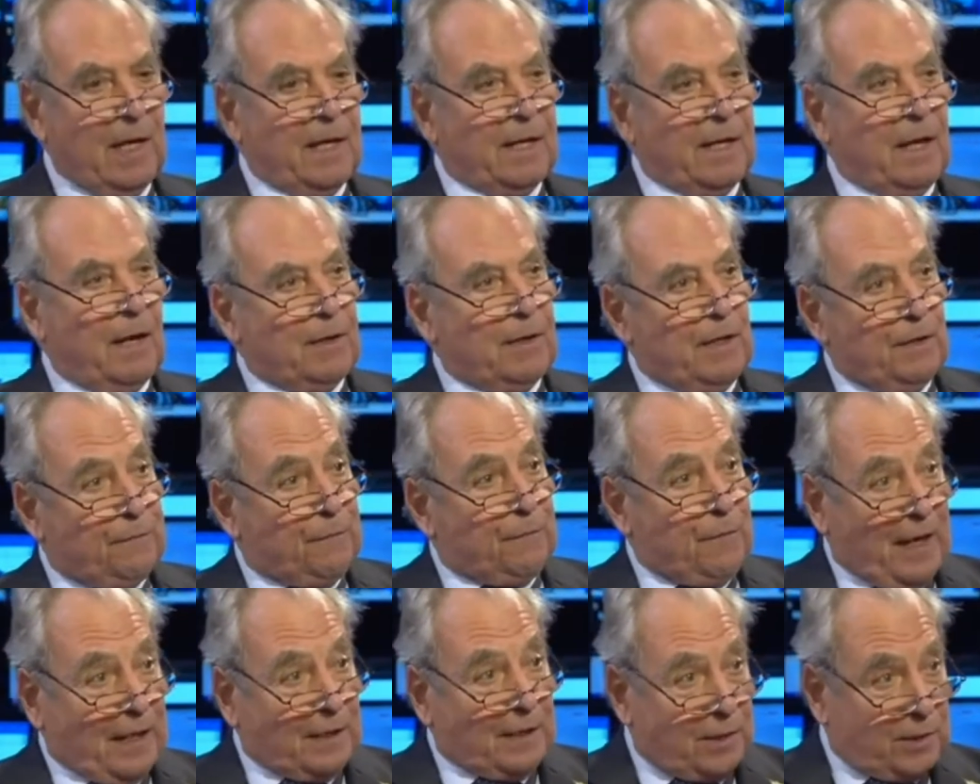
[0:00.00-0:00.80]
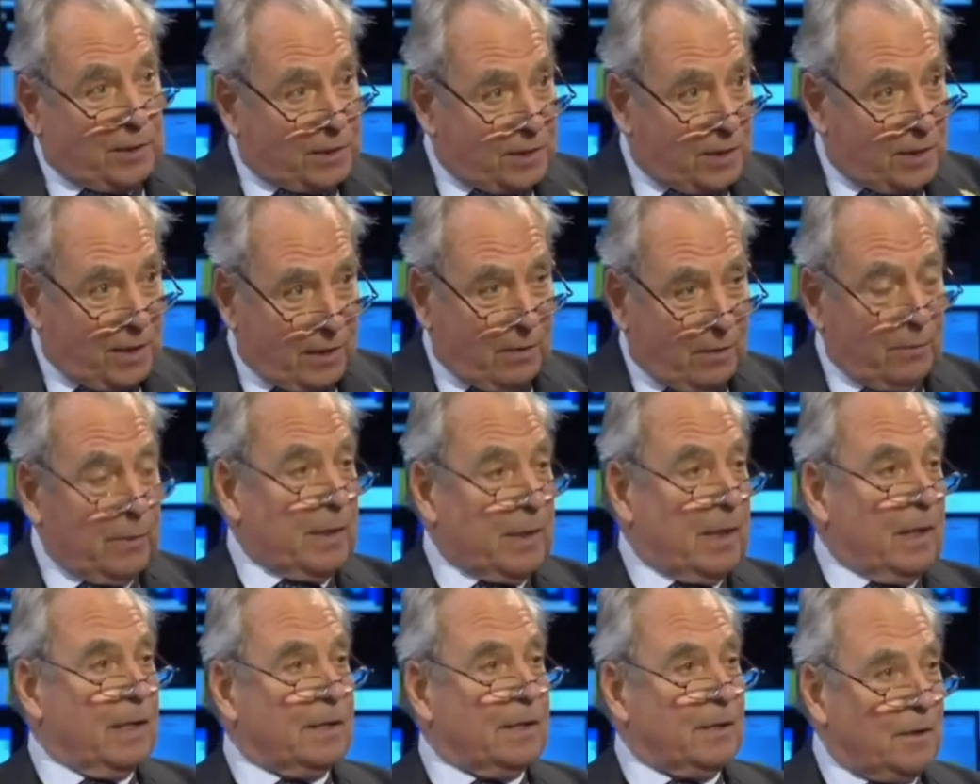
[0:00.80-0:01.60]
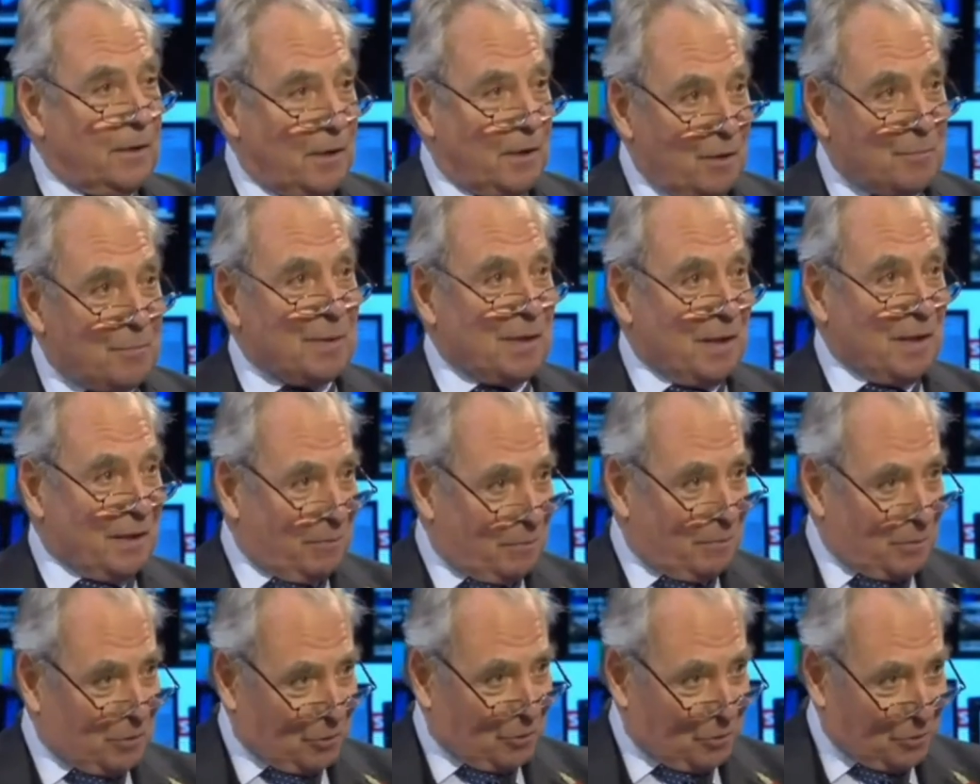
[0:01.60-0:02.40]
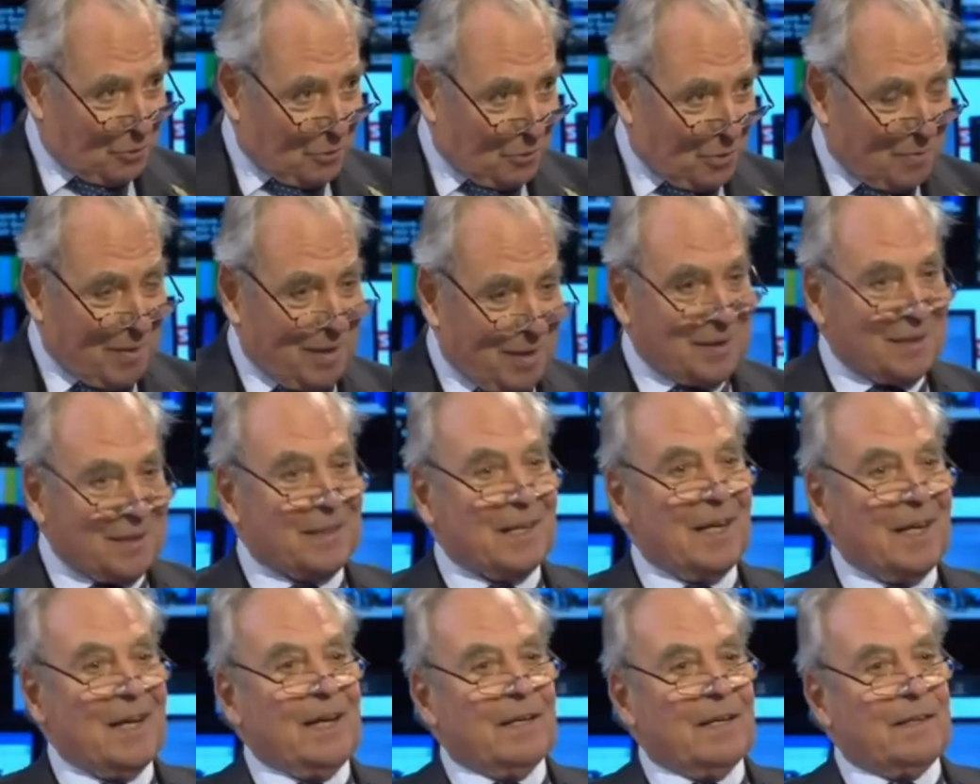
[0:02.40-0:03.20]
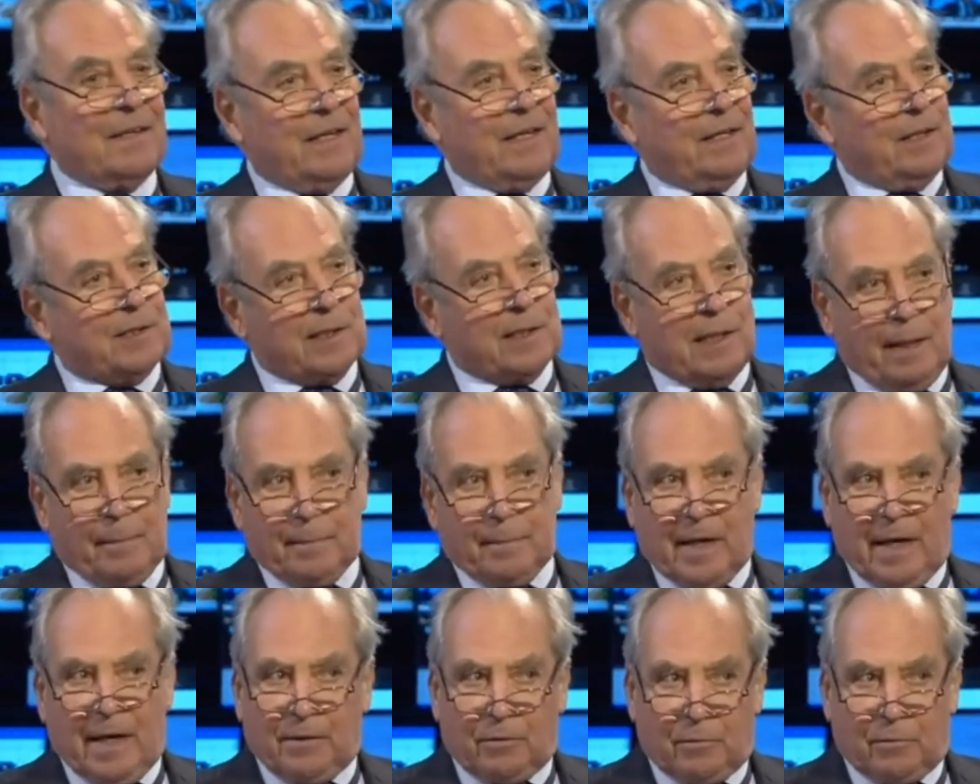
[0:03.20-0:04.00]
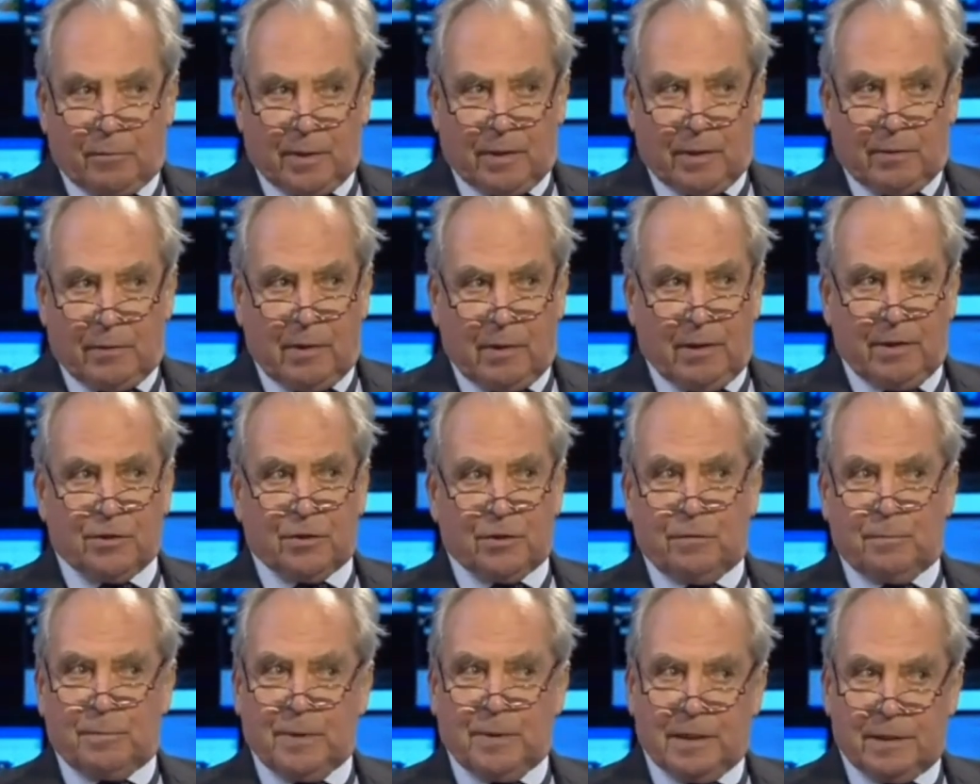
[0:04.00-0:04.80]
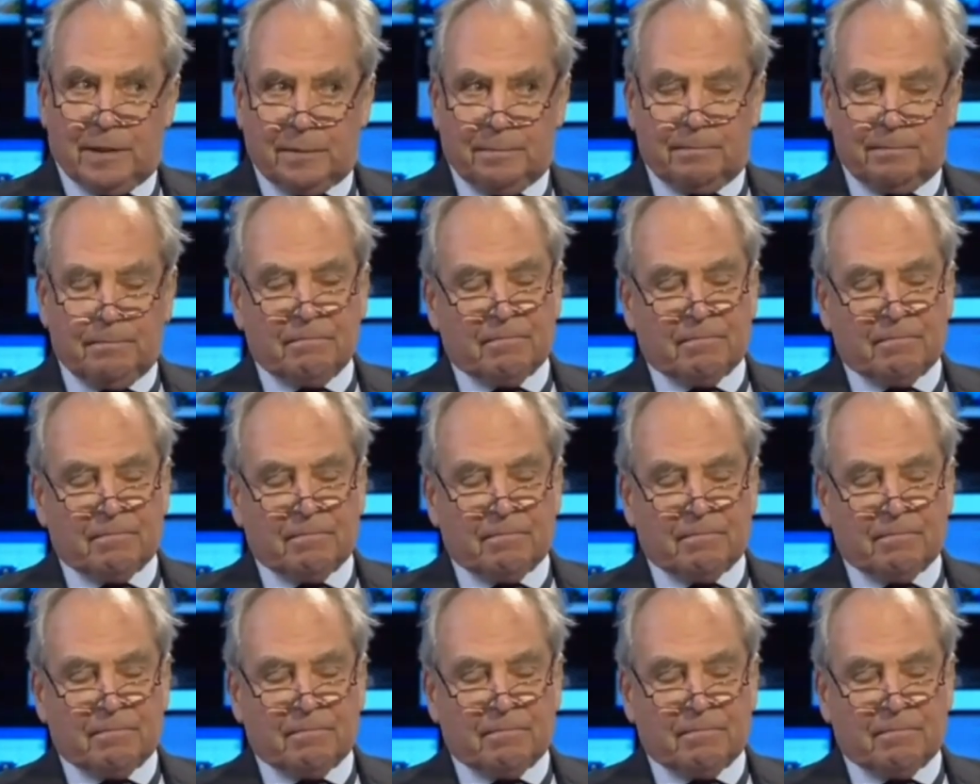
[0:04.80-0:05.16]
Now, if that is so, I don't know, but I think we should talk about it, then Islam cannot be a religion of peace.